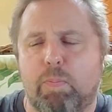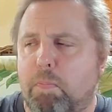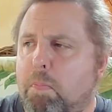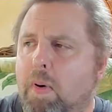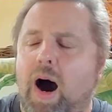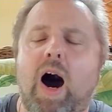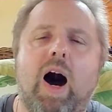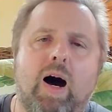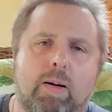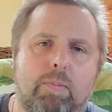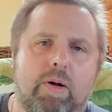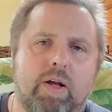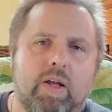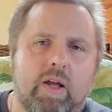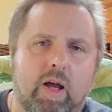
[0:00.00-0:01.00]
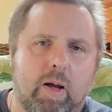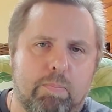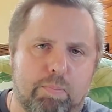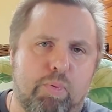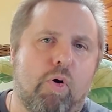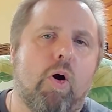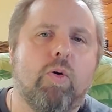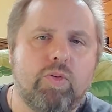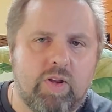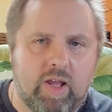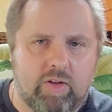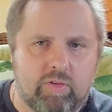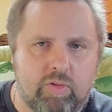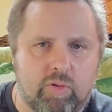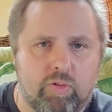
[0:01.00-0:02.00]
mob of
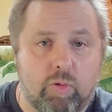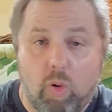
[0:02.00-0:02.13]
protesters.